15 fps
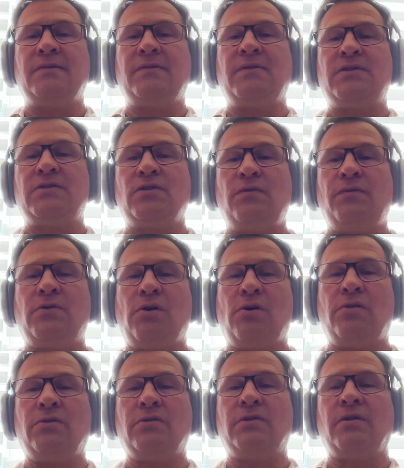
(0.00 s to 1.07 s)
of the
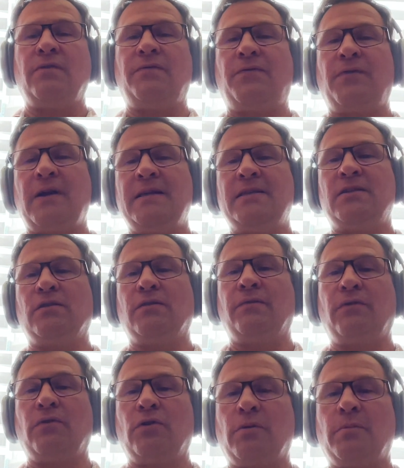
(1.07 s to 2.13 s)
so-called phrasal
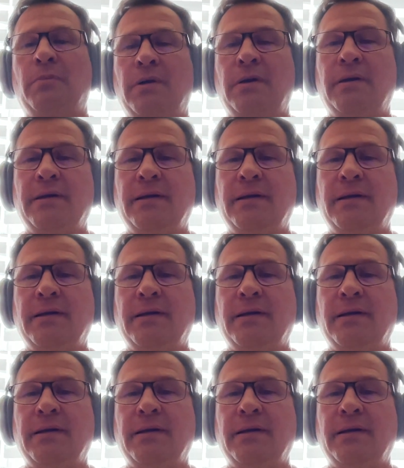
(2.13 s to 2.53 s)
verb